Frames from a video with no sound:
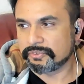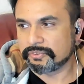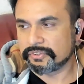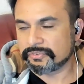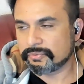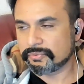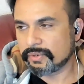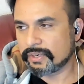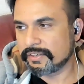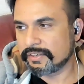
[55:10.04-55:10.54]

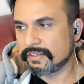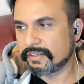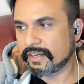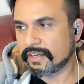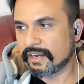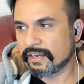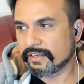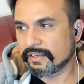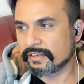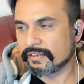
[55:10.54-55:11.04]
just want to
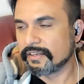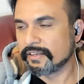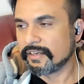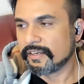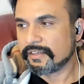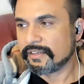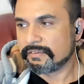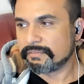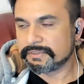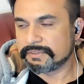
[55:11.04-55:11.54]
retire,
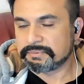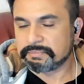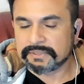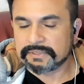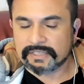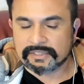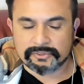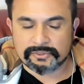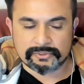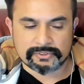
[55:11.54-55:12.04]
which
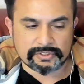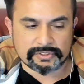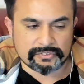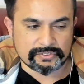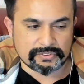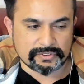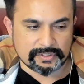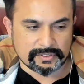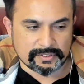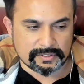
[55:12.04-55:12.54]
means that you're
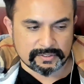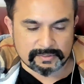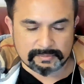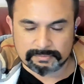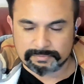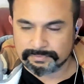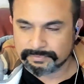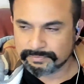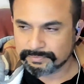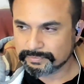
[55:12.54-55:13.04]
just uh,
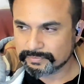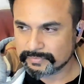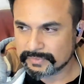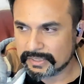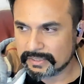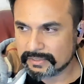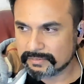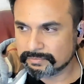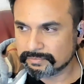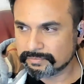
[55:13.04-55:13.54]

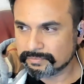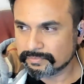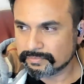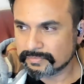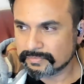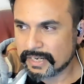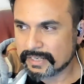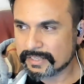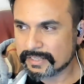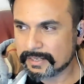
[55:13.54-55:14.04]

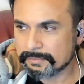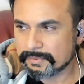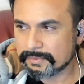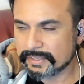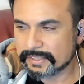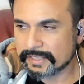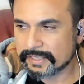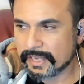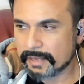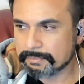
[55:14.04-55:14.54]
not going to be
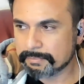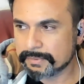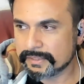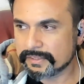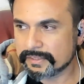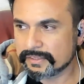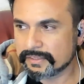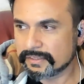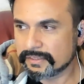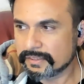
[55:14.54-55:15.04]
very
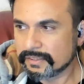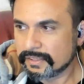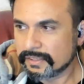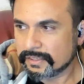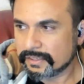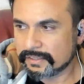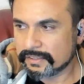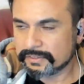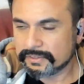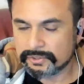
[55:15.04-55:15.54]
happy
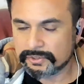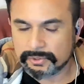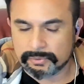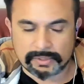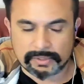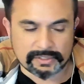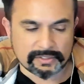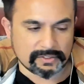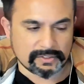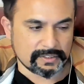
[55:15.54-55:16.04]
continue to
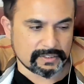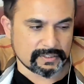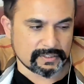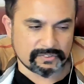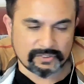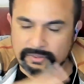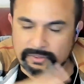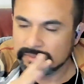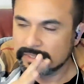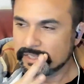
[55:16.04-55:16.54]
work on it.
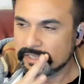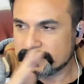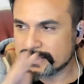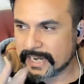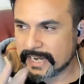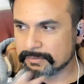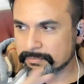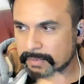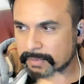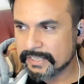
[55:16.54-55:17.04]
So
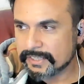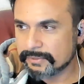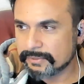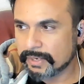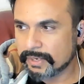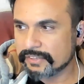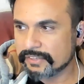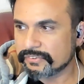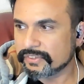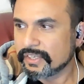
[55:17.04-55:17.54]
that's my
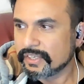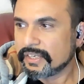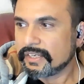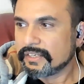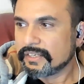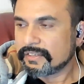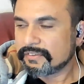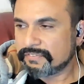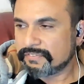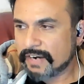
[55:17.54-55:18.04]
advice.
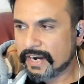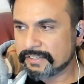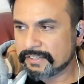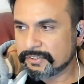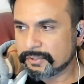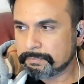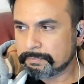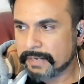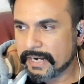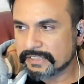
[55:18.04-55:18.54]
Find
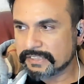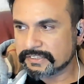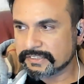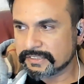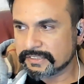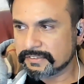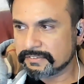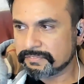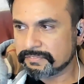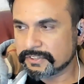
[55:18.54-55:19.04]
your
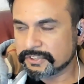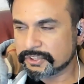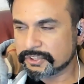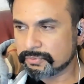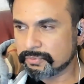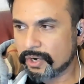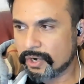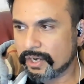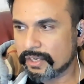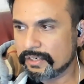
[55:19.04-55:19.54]
passion, first
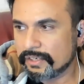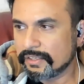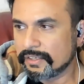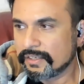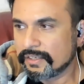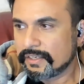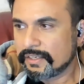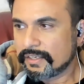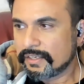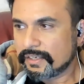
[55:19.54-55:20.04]
of all,
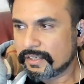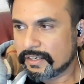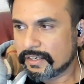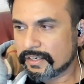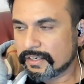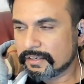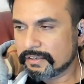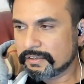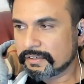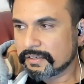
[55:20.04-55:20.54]

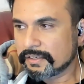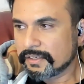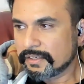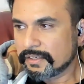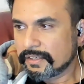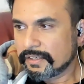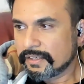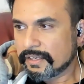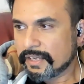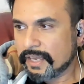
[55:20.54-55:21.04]
uh,
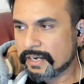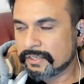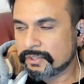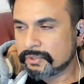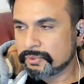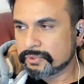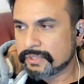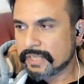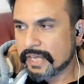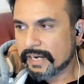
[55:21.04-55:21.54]
and
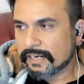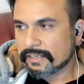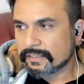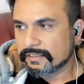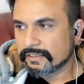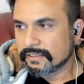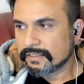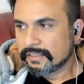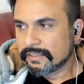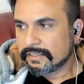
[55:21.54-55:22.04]
do
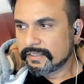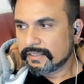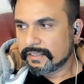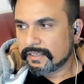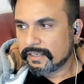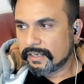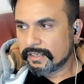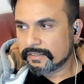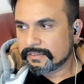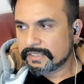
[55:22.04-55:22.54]
that.
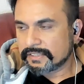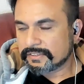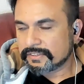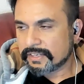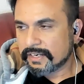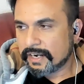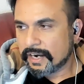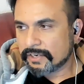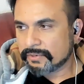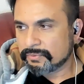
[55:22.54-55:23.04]
There's
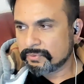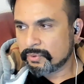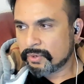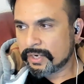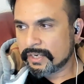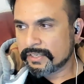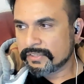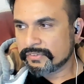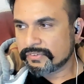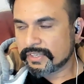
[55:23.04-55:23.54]
a lot of
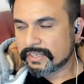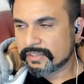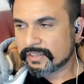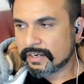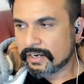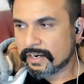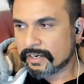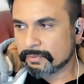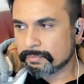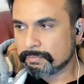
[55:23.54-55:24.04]
noise, there's a
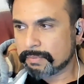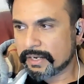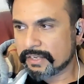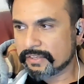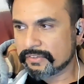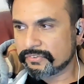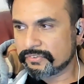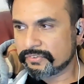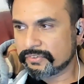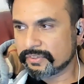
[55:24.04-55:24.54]
lot of
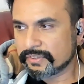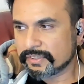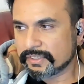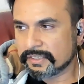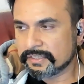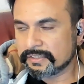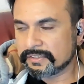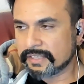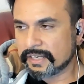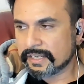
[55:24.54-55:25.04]
buzz
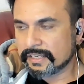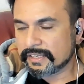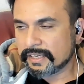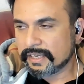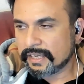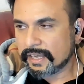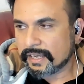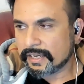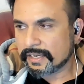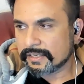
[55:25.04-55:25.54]
in the
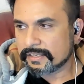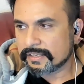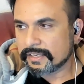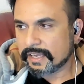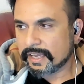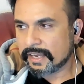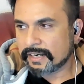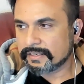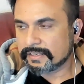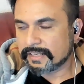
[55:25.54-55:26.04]
AI
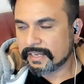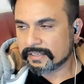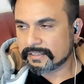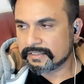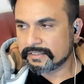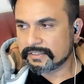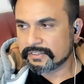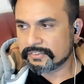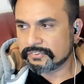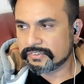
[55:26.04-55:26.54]
and tech
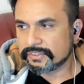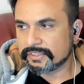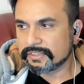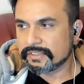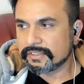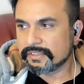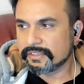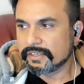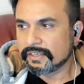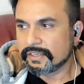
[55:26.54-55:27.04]

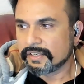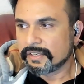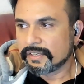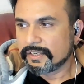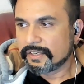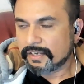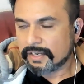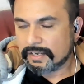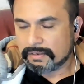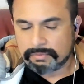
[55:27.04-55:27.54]
industry.
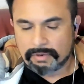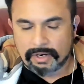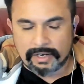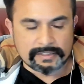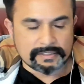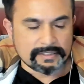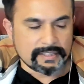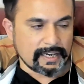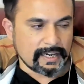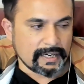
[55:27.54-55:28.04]

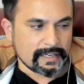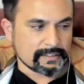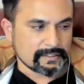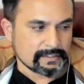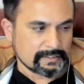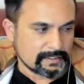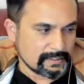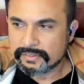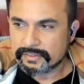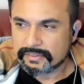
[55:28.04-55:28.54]
Avoid
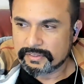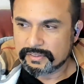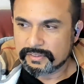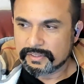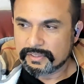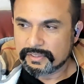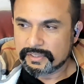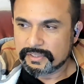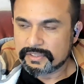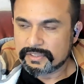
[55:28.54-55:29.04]
that.
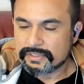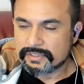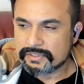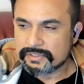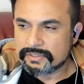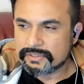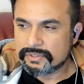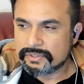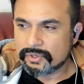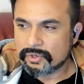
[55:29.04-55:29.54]

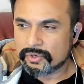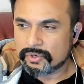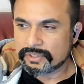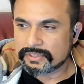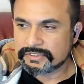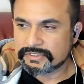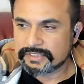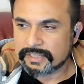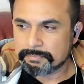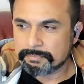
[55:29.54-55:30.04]

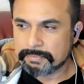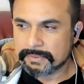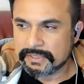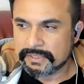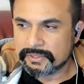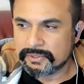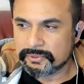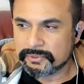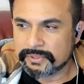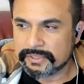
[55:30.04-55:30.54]
Don't jump
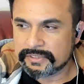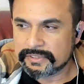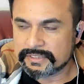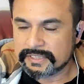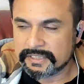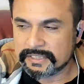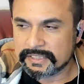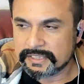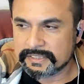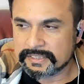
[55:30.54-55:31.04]
into it
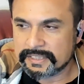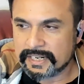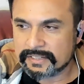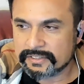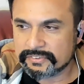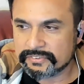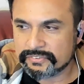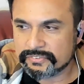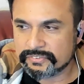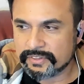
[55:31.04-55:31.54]
thinking that
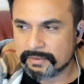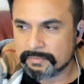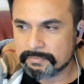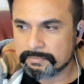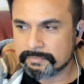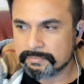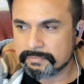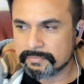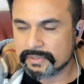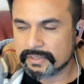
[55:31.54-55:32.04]
is
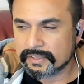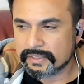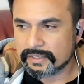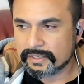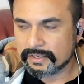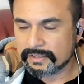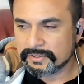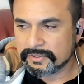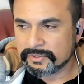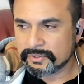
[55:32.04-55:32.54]
some
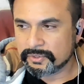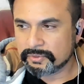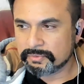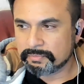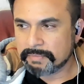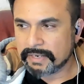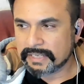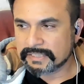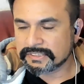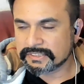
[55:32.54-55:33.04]

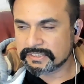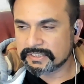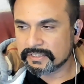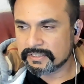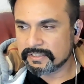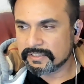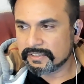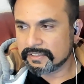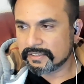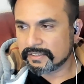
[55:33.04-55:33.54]

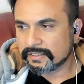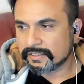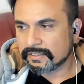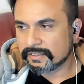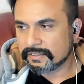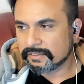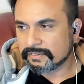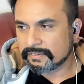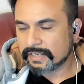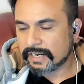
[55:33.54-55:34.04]

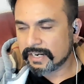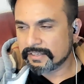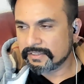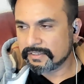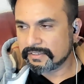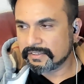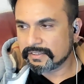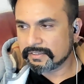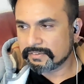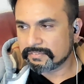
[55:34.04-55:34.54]
magical ride,
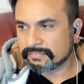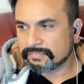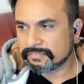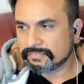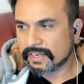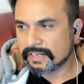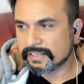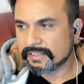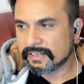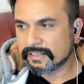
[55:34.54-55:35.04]

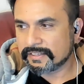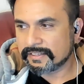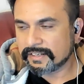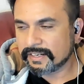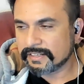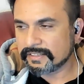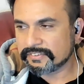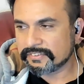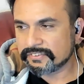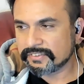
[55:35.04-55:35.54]
fairyland
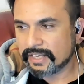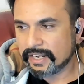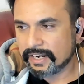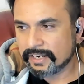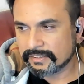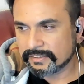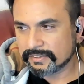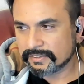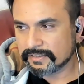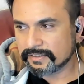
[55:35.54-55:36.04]
ride. It's
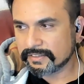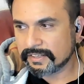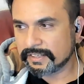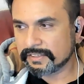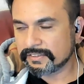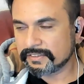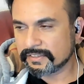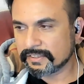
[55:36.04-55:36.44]
not, right.